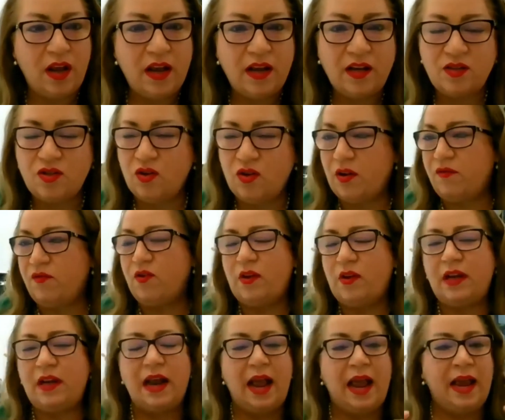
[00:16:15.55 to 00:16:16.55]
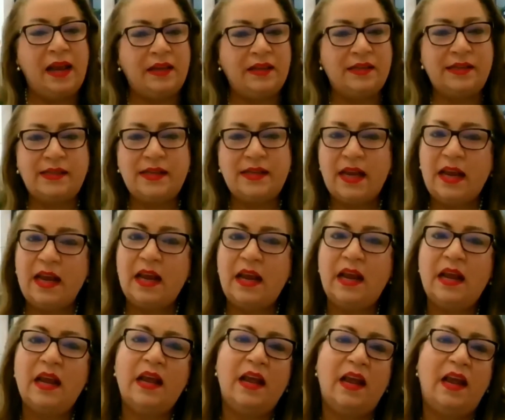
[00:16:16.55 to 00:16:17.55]
So if you need
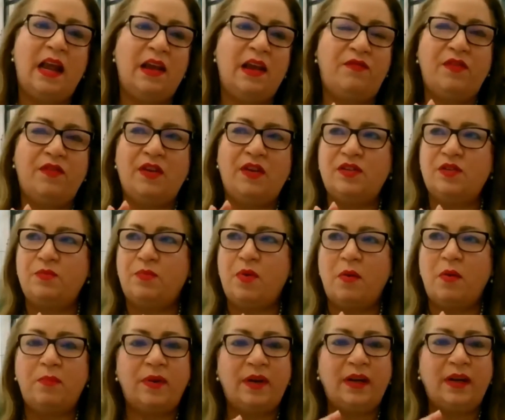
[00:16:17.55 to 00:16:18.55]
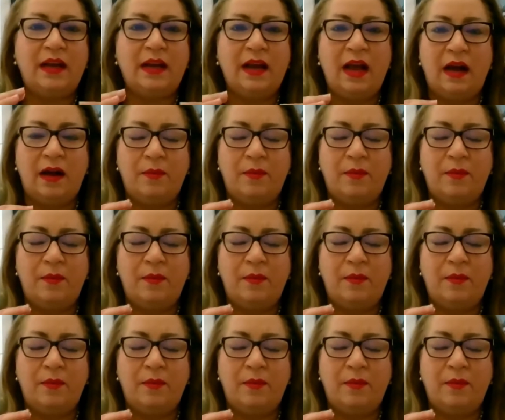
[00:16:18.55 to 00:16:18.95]
AC, if it's properly